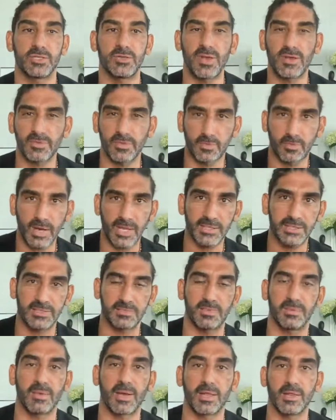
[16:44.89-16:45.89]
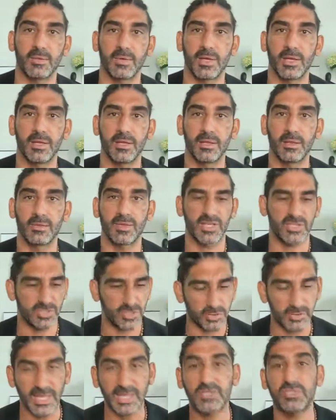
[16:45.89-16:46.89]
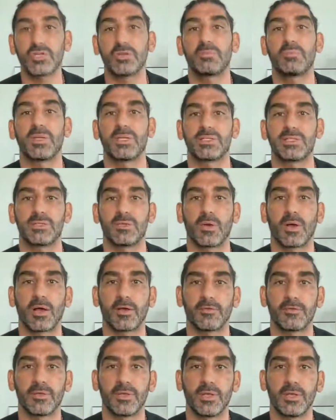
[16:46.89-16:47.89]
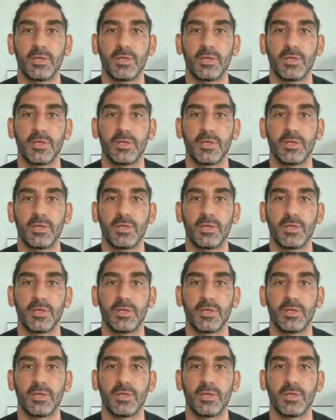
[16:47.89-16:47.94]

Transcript: you have the right to be, by the way. That should piss you off.